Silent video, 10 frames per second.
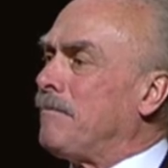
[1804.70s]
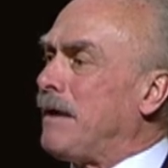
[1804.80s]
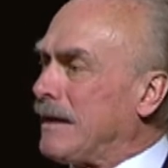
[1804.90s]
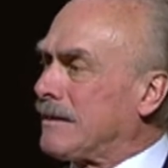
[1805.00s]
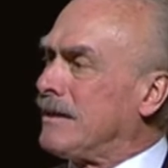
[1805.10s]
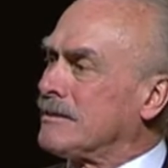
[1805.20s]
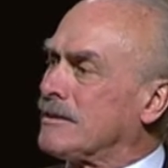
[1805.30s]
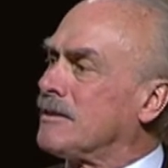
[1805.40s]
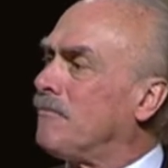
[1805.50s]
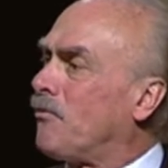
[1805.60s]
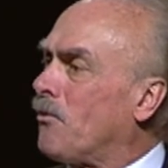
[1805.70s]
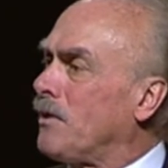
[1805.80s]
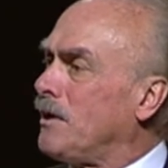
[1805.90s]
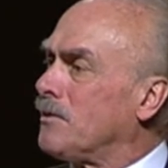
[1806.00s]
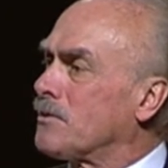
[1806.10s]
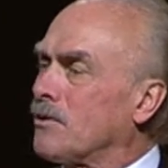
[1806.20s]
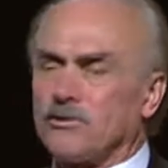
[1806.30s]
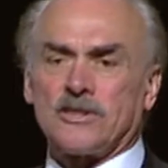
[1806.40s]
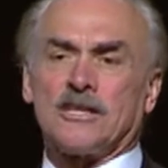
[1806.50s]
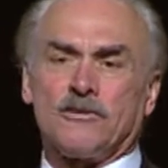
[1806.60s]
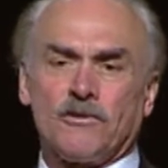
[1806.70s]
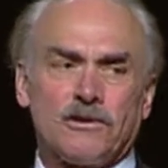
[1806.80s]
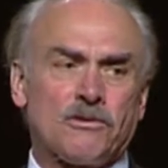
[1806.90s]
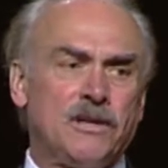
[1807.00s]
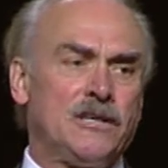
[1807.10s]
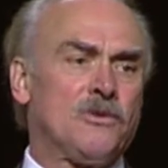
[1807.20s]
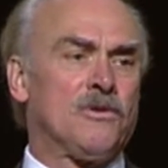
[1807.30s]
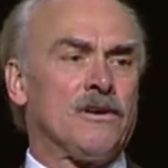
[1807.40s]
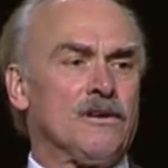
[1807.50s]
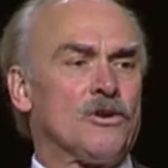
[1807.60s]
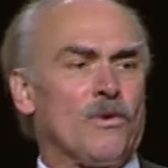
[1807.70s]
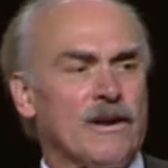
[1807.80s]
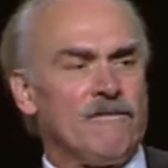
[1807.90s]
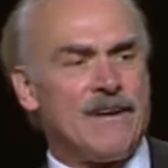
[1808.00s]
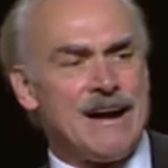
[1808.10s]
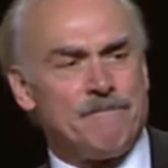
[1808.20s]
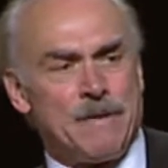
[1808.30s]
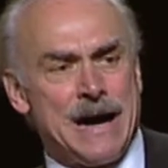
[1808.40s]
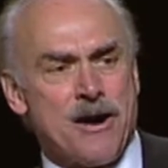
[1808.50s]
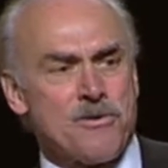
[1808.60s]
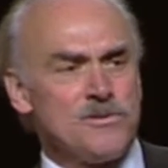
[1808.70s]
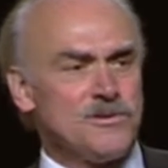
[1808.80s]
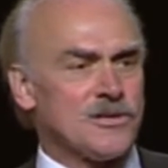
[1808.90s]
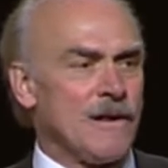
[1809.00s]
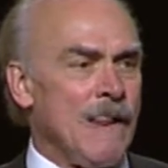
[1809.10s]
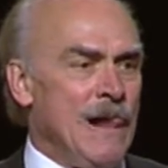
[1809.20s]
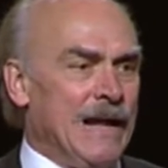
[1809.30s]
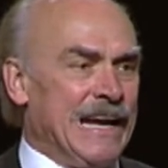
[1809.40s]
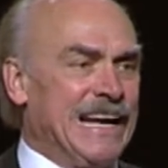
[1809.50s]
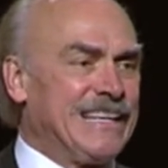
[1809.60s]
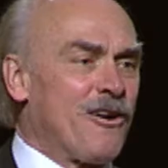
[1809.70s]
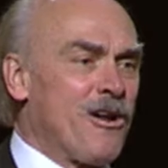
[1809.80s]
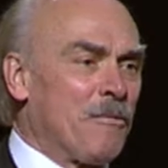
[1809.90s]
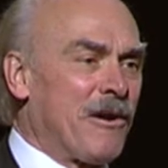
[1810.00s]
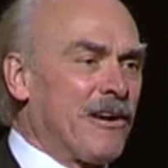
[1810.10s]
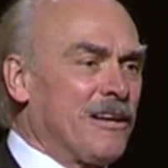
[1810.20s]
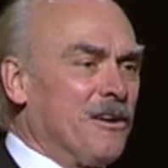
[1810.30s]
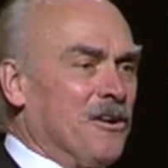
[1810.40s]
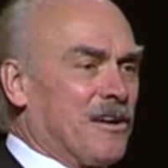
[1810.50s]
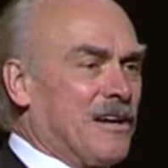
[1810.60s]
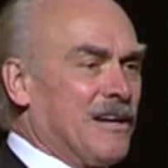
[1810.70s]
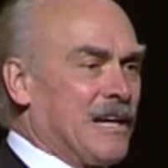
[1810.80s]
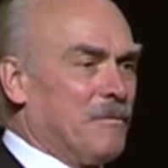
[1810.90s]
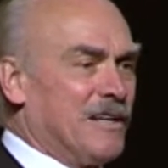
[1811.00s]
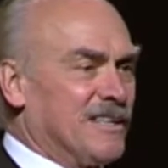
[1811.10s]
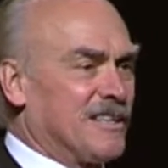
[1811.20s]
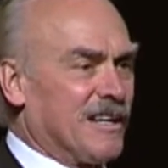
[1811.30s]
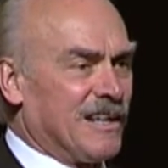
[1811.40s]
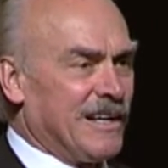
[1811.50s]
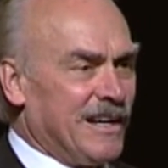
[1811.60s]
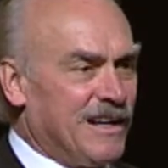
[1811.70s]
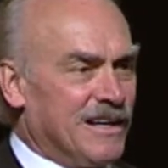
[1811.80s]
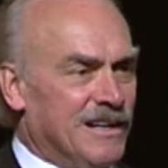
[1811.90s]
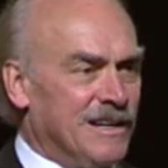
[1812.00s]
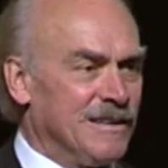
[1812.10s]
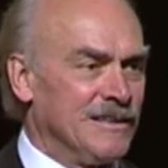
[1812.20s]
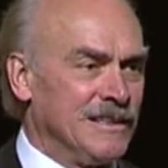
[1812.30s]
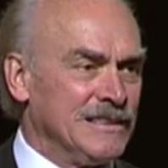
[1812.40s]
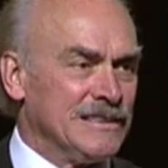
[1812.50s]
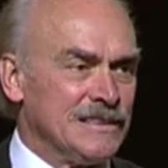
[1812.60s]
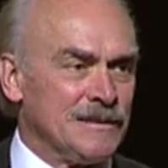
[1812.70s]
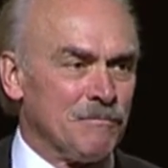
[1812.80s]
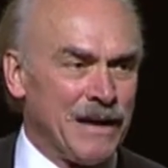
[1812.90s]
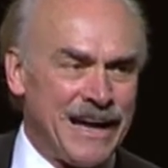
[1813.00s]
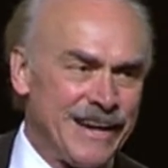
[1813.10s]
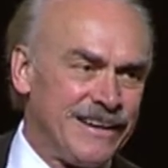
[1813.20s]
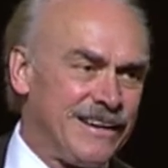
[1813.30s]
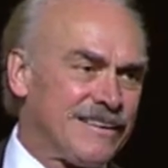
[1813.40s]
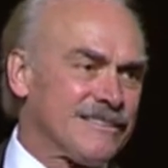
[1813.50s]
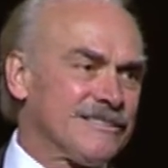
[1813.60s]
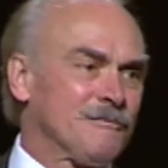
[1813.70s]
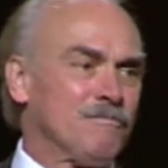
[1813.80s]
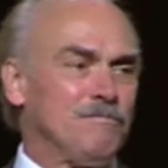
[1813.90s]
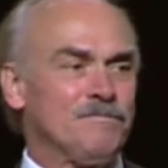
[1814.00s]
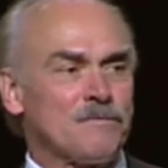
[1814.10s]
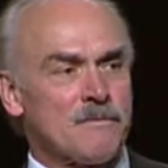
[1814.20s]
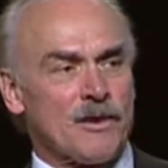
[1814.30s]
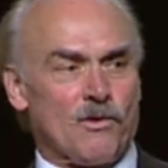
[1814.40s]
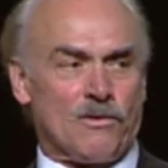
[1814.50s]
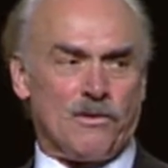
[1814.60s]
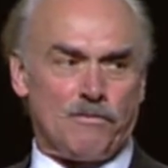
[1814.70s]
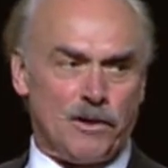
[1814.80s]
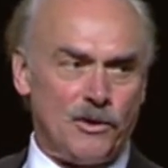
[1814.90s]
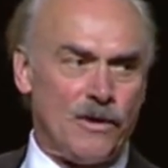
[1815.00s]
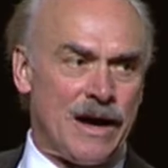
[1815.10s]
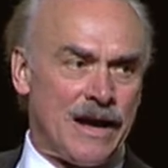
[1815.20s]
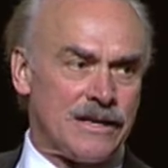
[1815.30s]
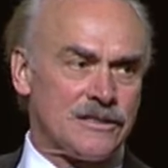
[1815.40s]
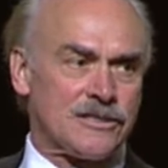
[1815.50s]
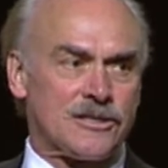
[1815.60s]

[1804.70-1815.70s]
back then, some 40 years ago, 6'3", 225 pounds. He had that all-American look coming into the league, blonde hair, blue eyes.